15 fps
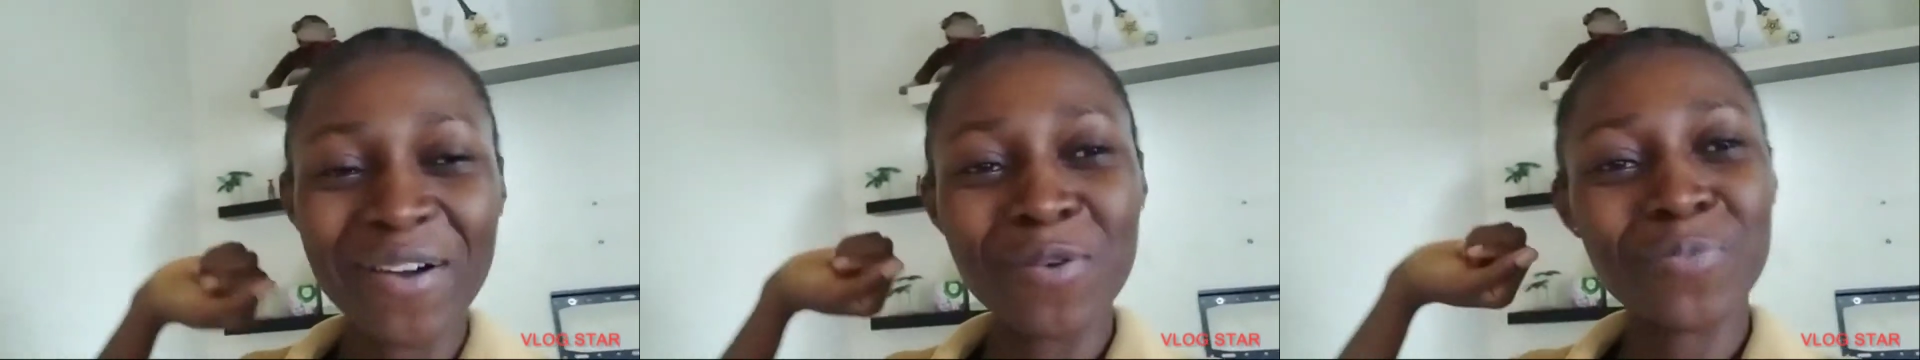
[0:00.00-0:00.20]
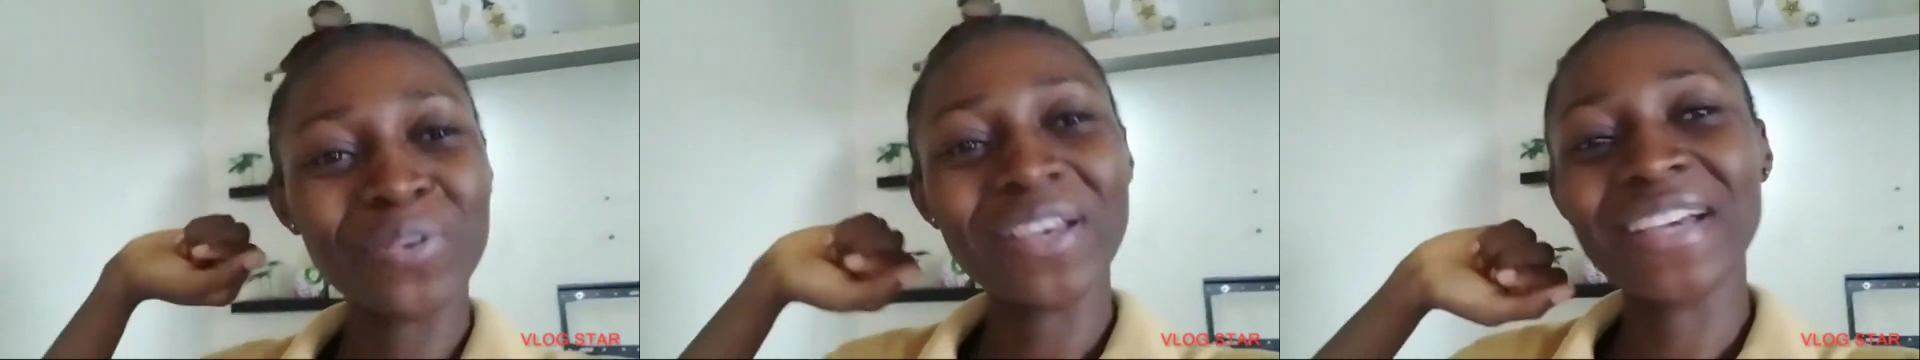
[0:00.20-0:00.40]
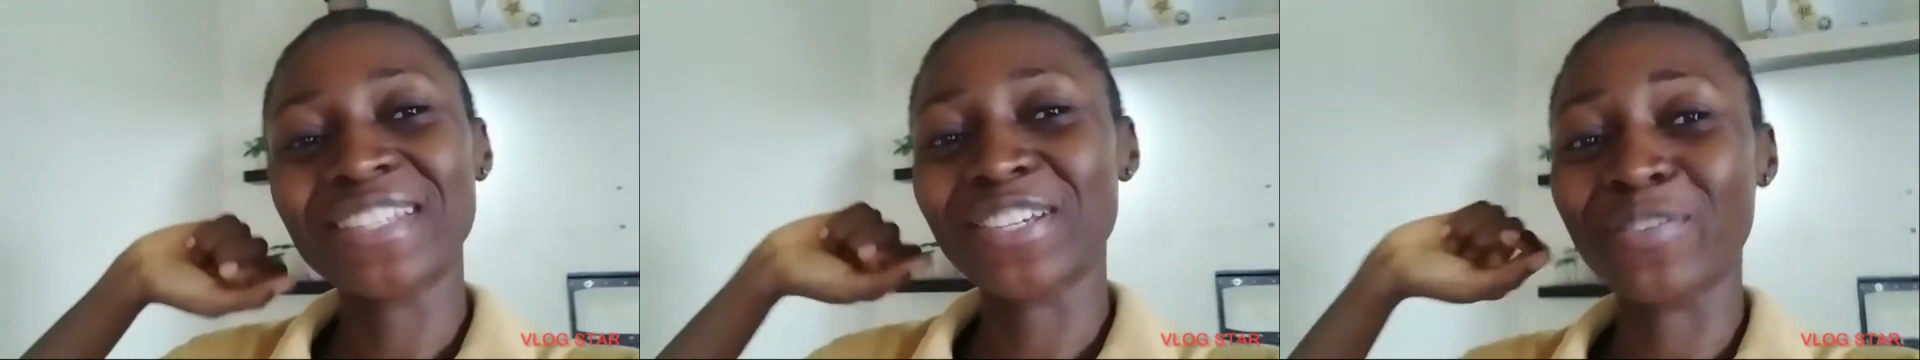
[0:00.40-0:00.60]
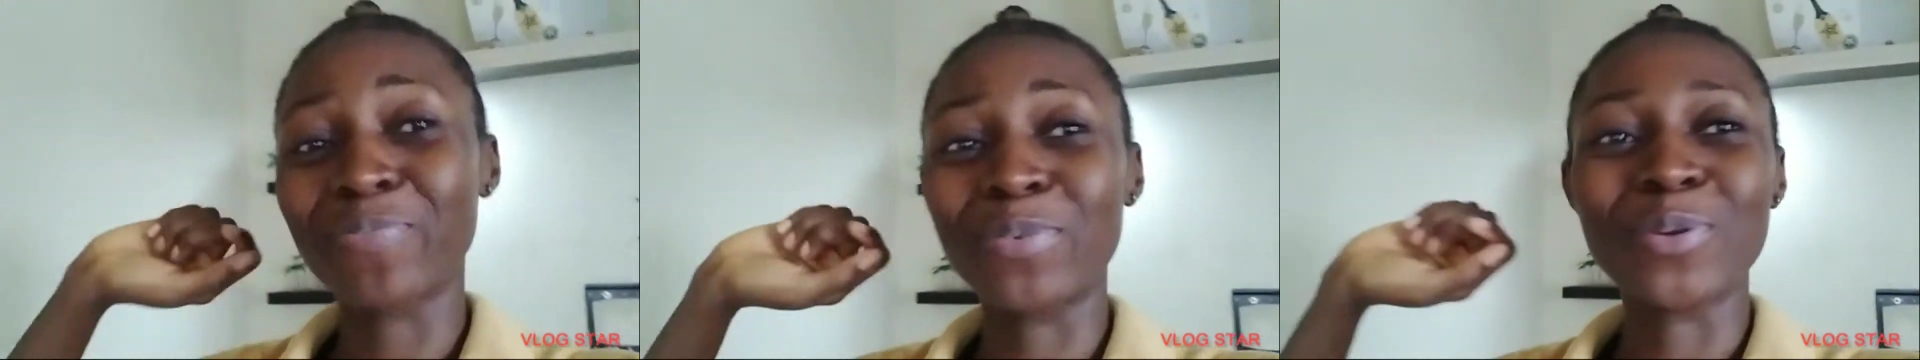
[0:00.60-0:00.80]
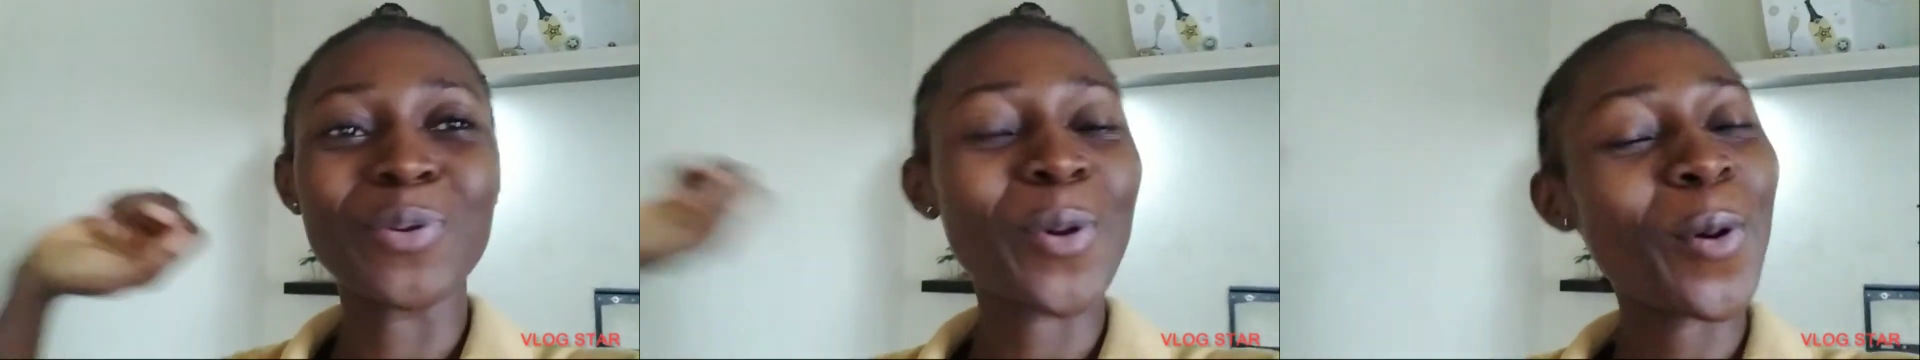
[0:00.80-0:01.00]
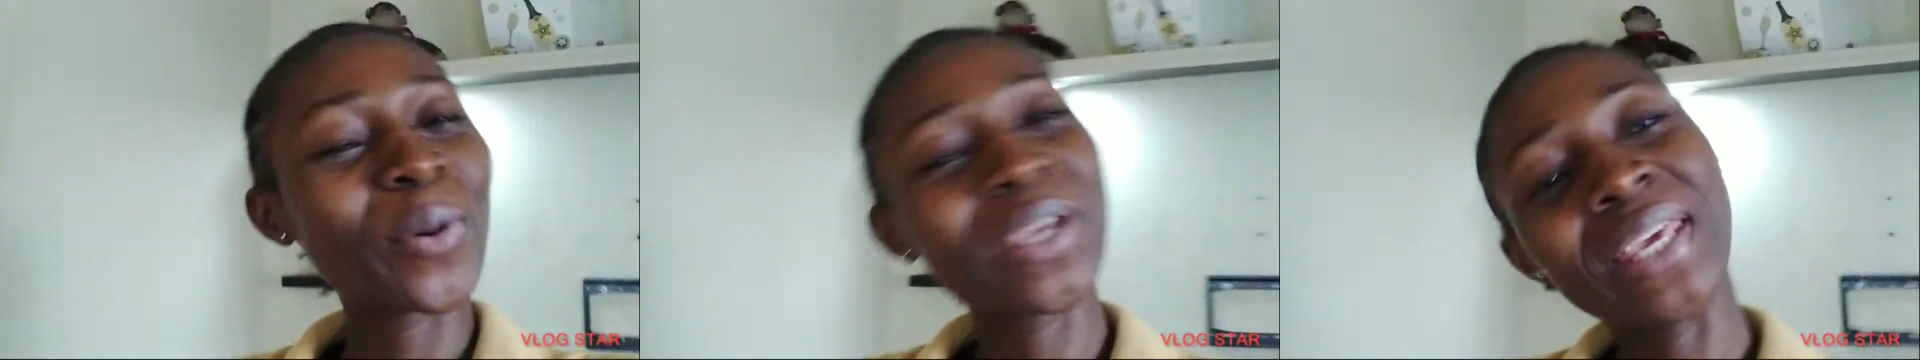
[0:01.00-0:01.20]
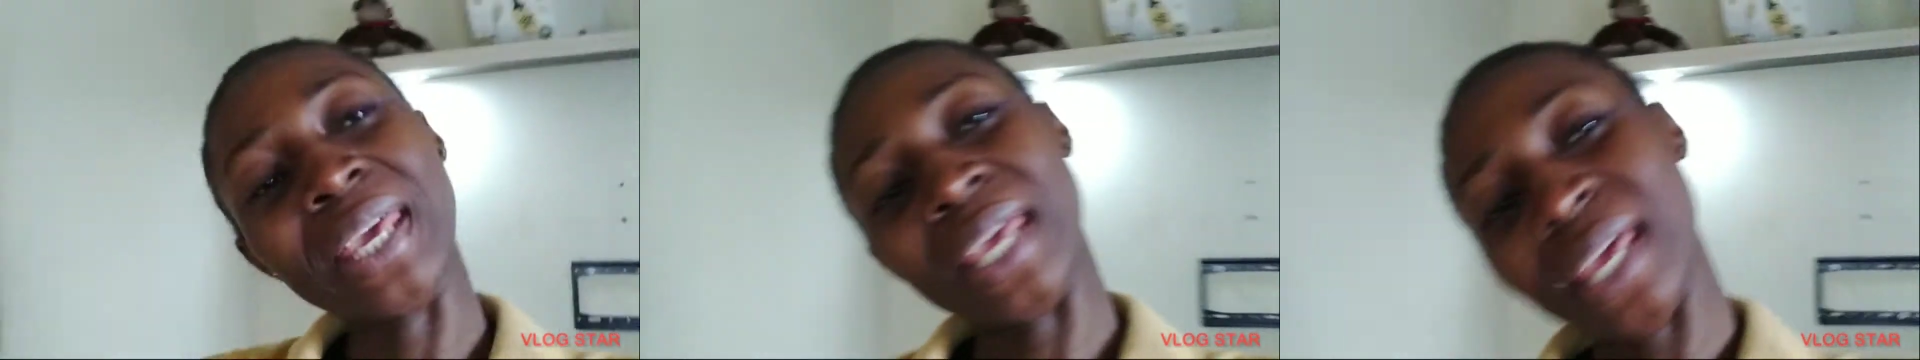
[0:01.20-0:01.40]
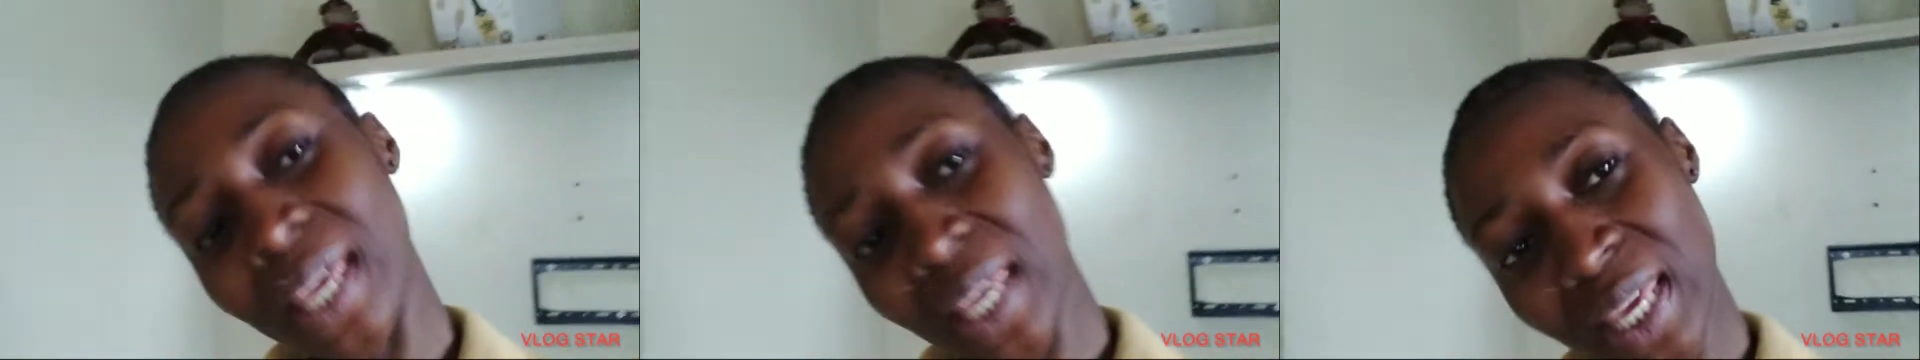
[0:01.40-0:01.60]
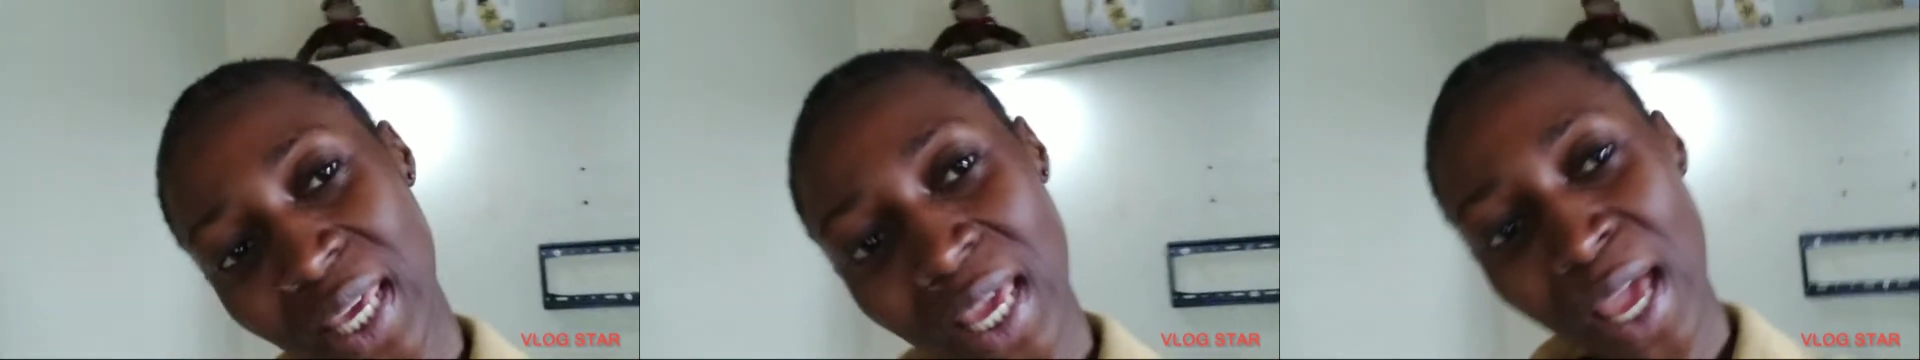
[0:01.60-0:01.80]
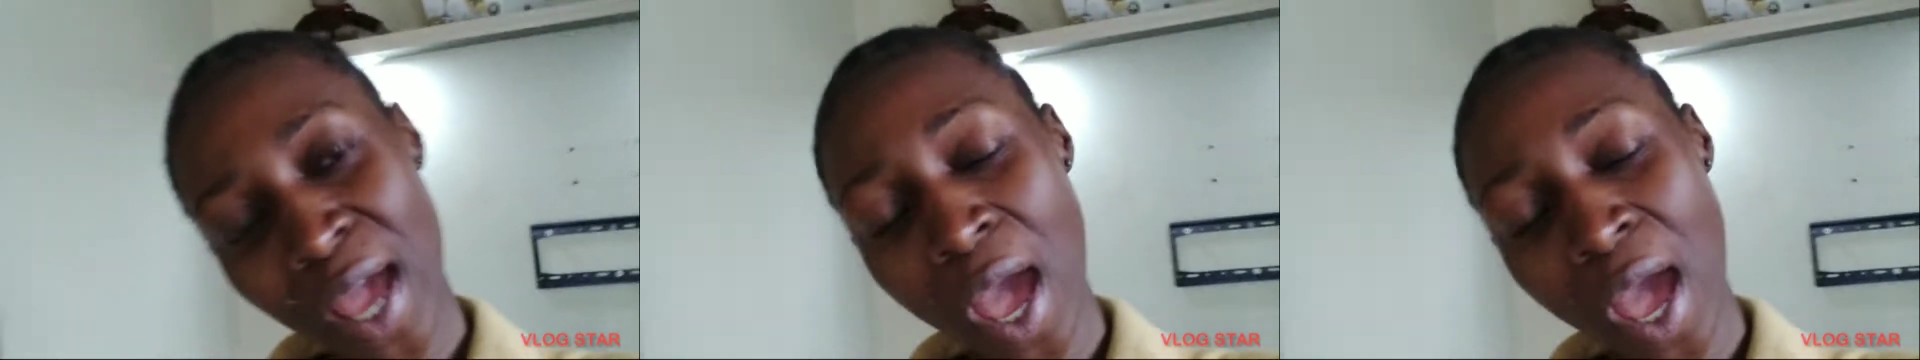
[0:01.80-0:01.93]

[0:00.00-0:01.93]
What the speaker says: I hope you guys have been okay.